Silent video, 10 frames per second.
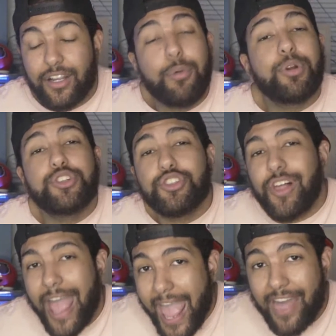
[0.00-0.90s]

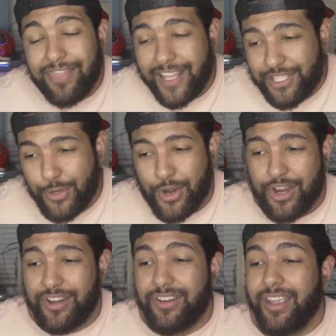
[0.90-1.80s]
commercial ad that you
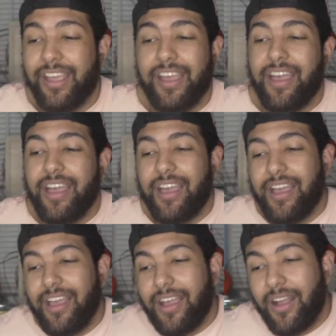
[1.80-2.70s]
heard,
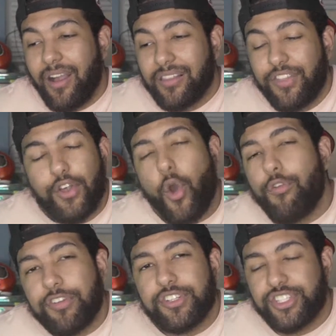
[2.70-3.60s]
the
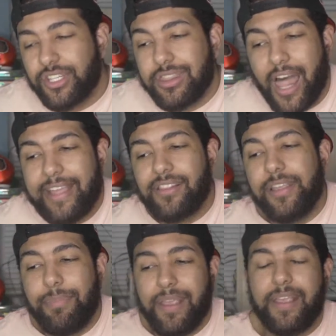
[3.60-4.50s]
Gophers should
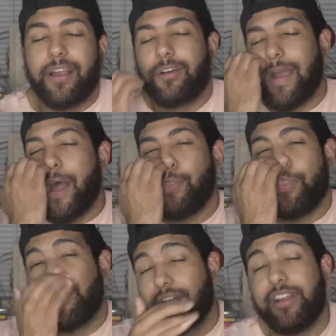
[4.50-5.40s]
likely be around
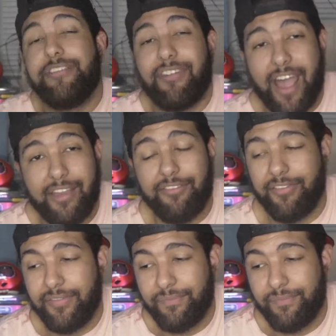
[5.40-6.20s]
35.